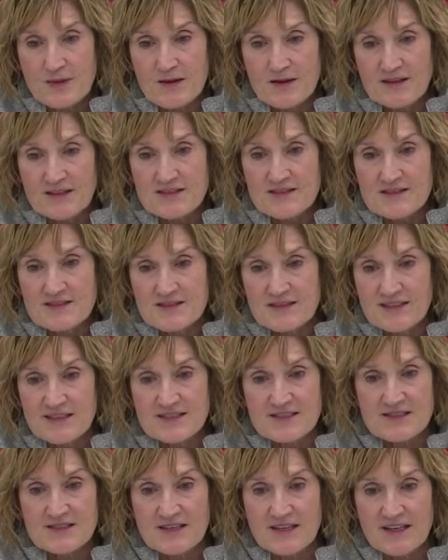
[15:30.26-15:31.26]
it's
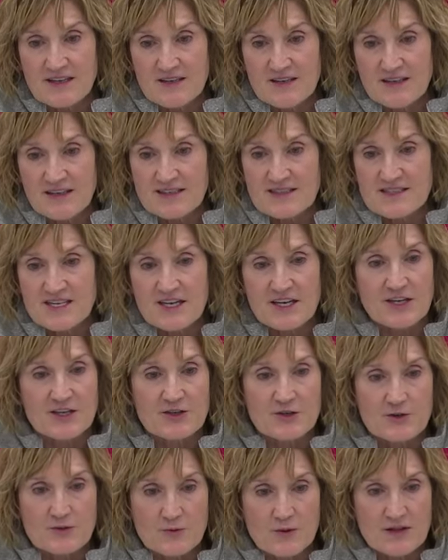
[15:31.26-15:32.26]
it's it's
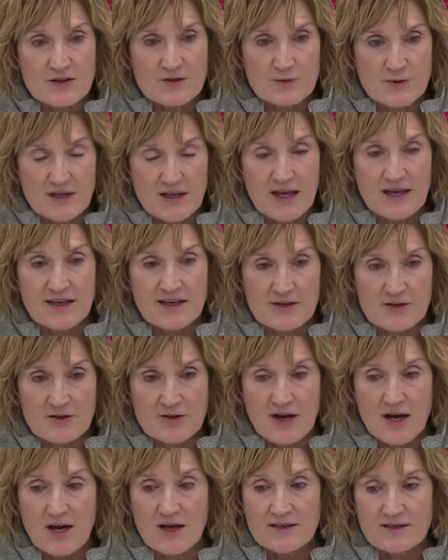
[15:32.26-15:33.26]
here whether we like it or
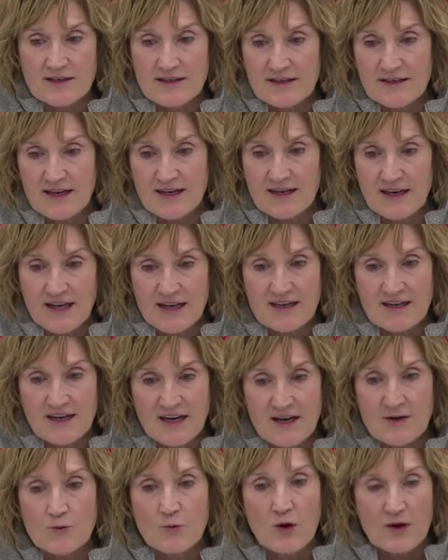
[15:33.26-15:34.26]
not. And I'd like
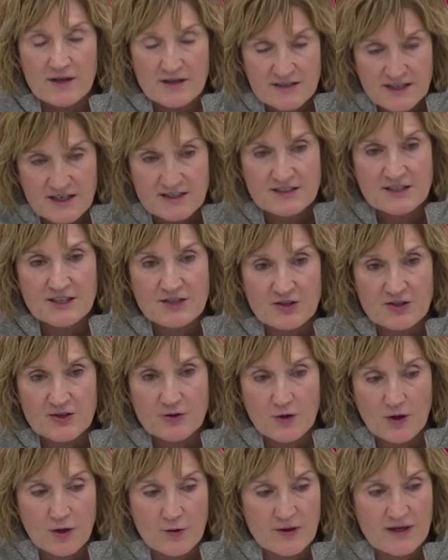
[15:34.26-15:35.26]
I want to continue to
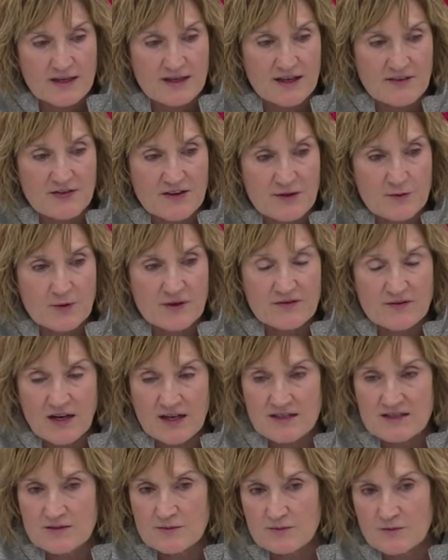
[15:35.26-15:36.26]
grow it. I think we've
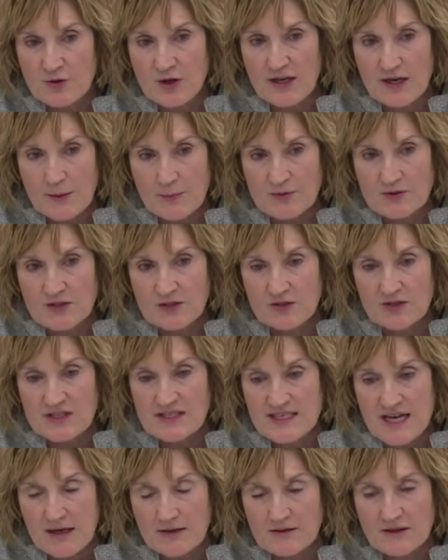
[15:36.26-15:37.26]
got some great
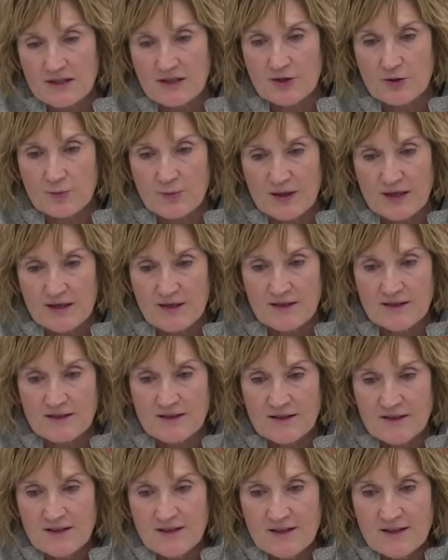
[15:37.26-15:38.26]
opportunities out there, but uh,
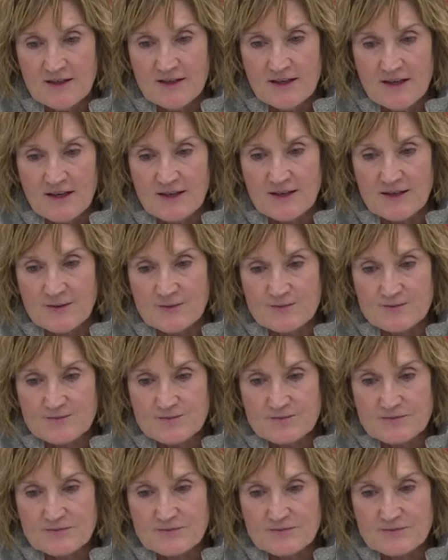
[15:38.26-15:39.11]
um,